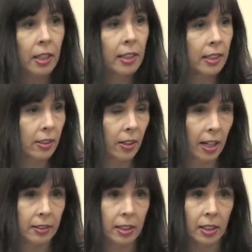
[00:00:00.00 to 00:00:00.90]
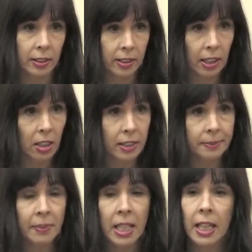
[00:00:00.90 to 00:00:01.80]
here at the Clarion.
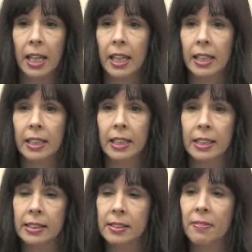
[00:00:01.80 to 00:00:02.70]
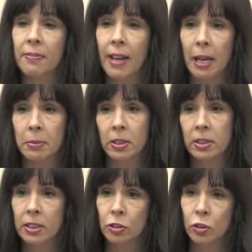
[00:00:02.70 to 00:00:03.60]
And it is
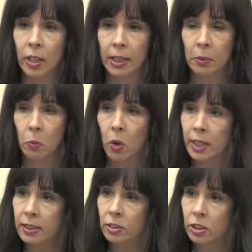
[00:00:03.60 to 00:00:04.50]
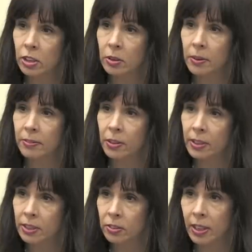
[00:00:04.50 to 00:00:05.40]
fabulous. It's training 1 and 2 if you're
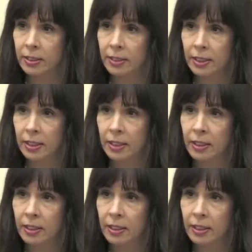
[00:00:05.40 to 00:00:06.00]
interested.